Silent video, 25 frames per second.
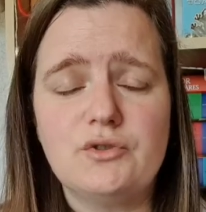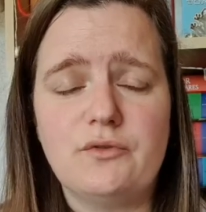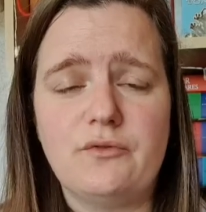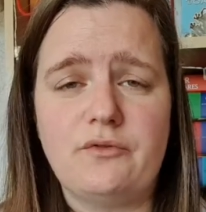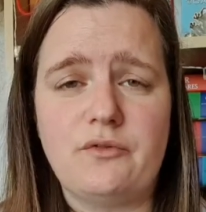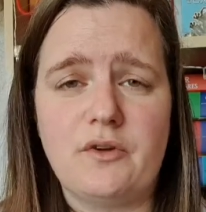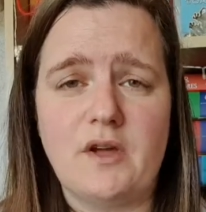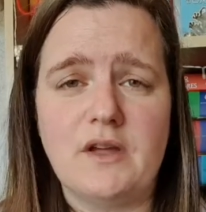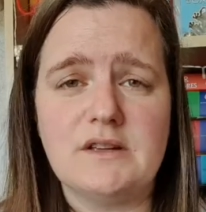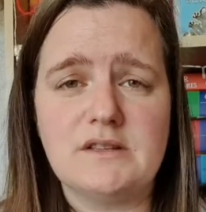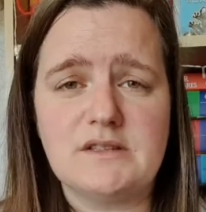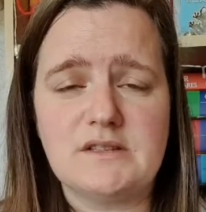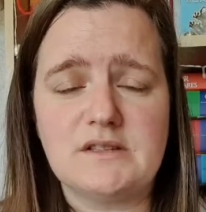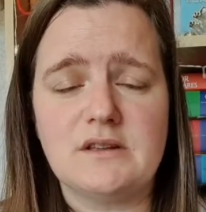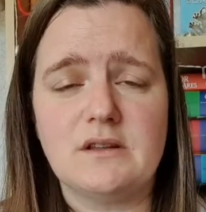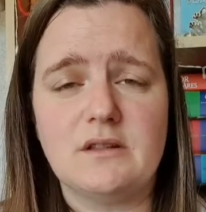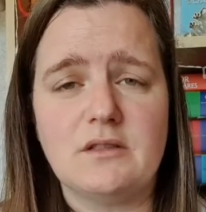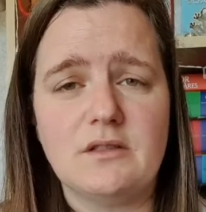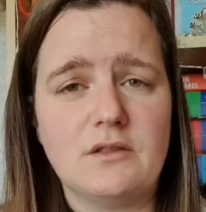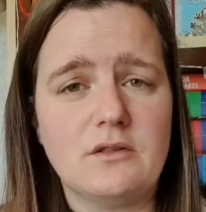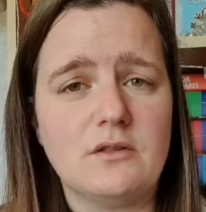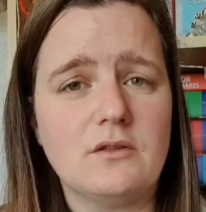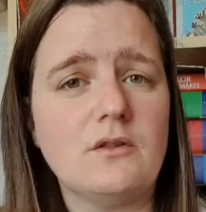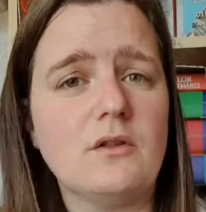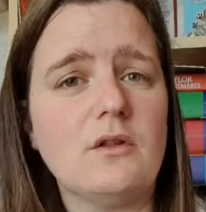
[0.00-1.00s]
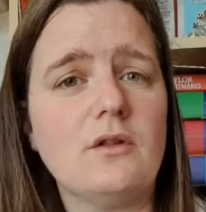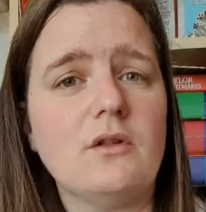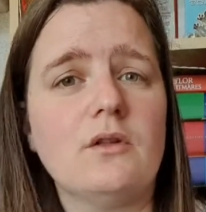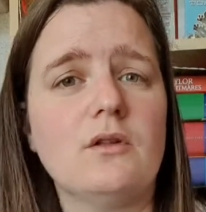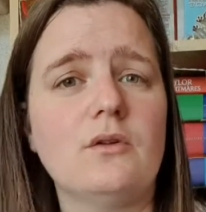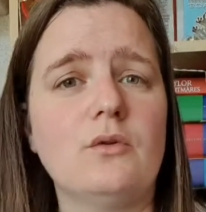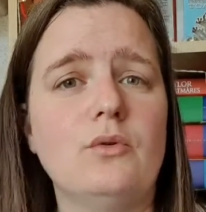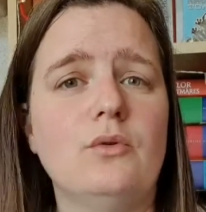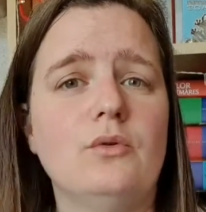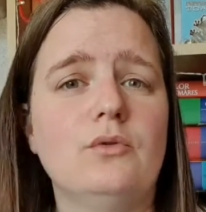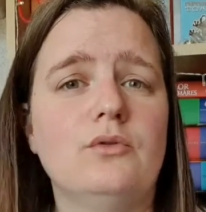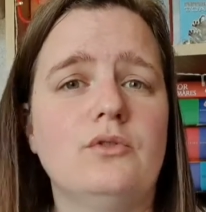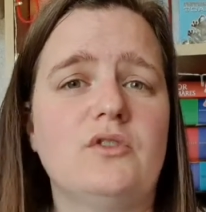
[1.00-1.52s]
Fitz
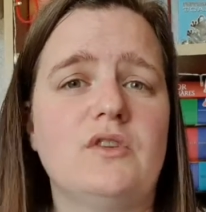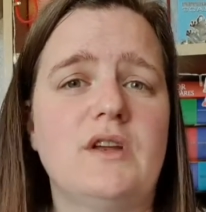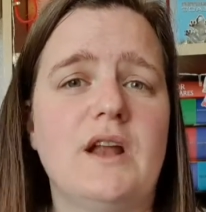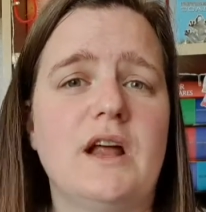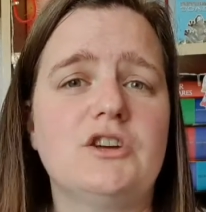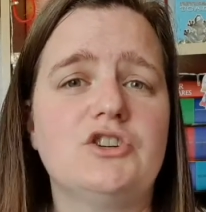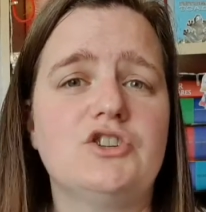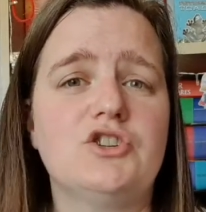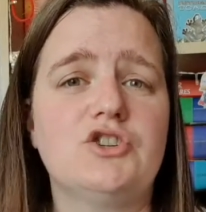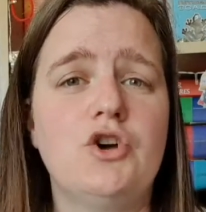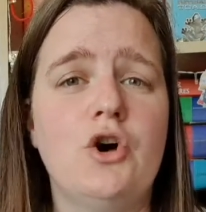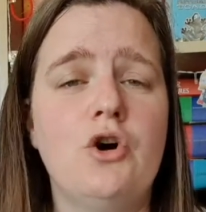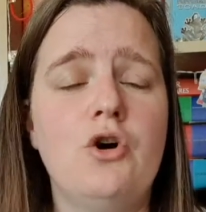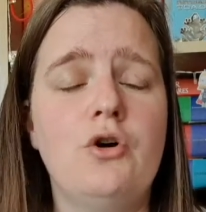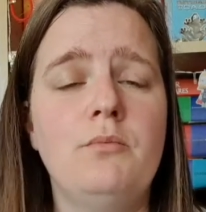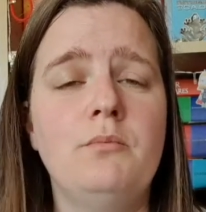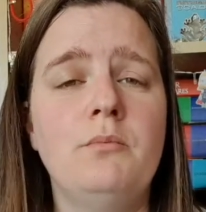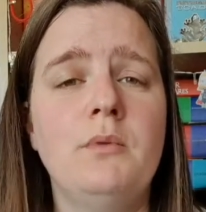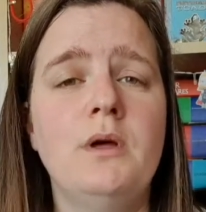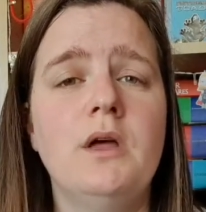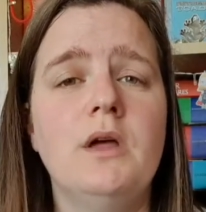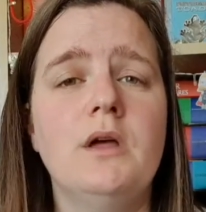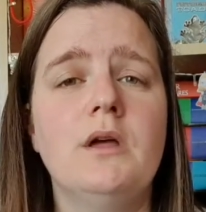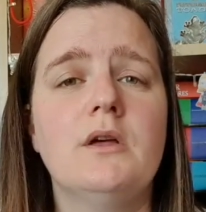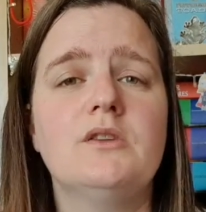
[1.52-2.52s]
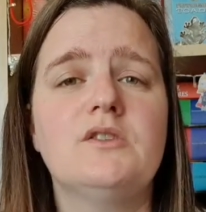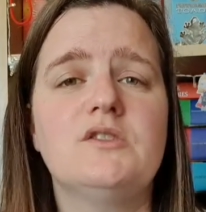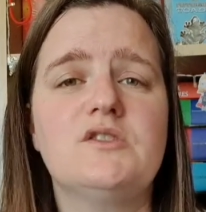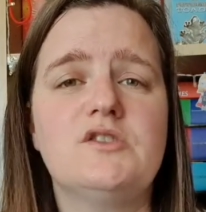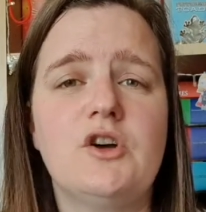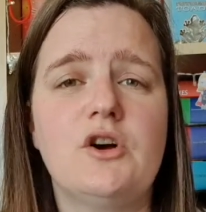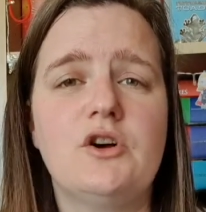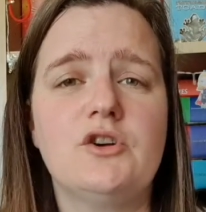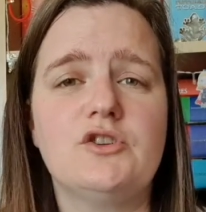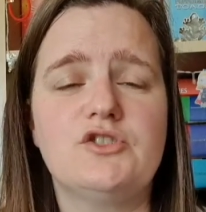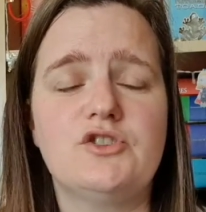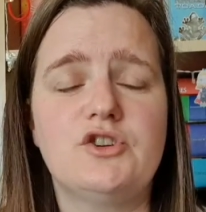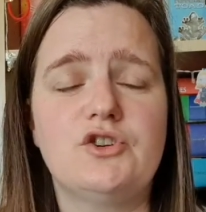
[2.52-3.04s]
slash Tom
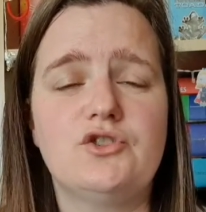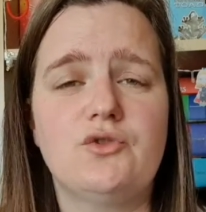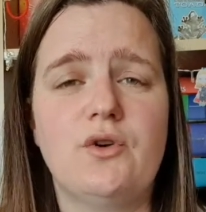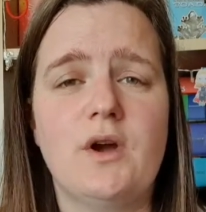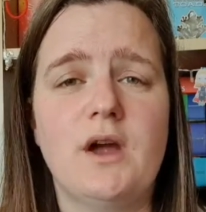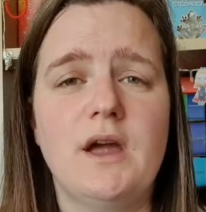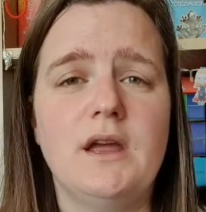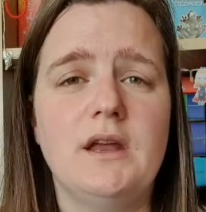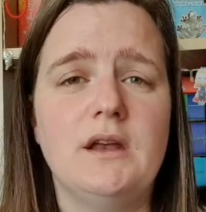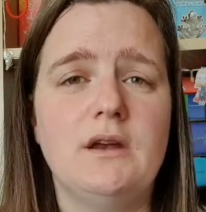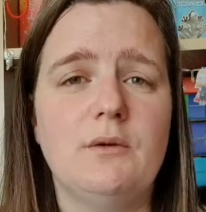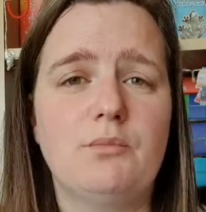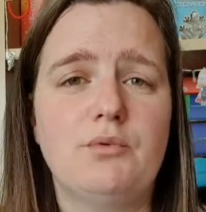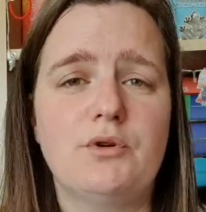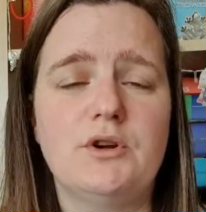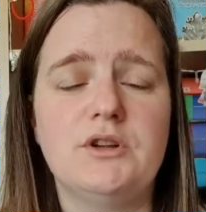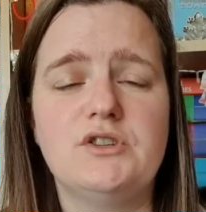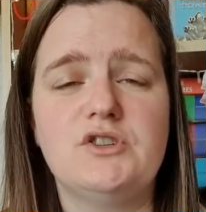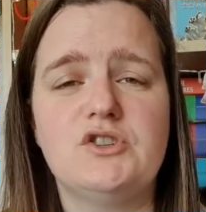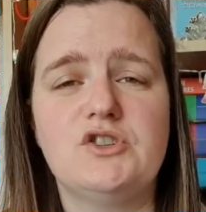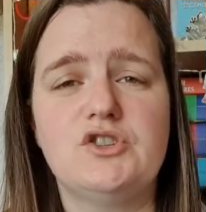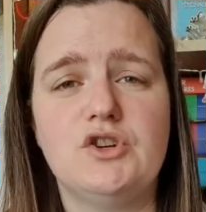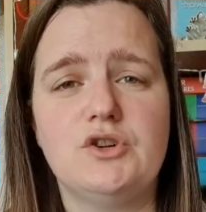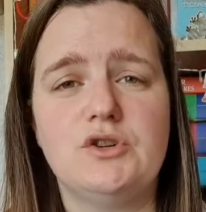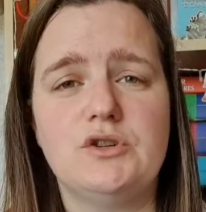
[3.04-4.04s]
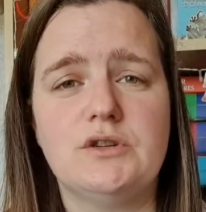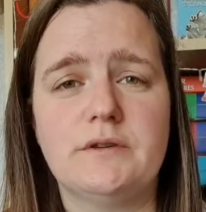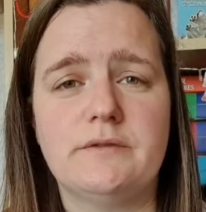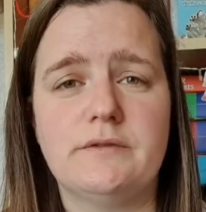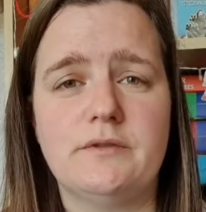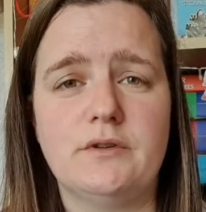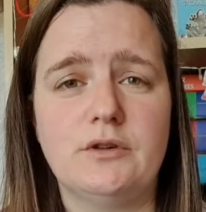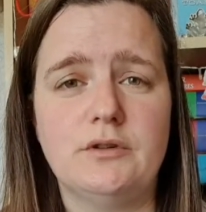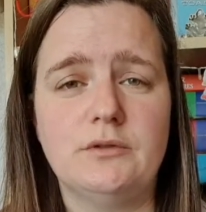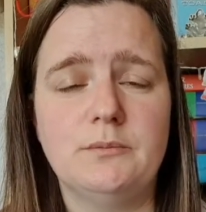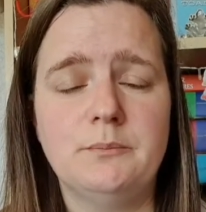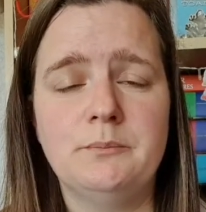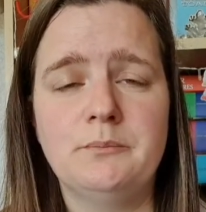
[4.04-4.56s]
starts to train Prince
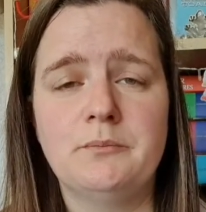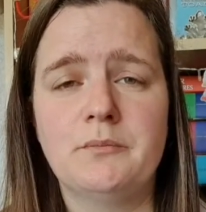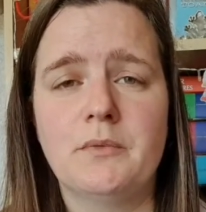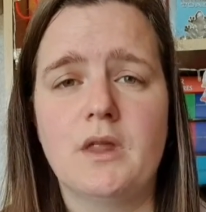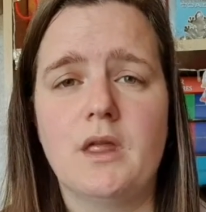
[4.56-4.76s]
Dutiful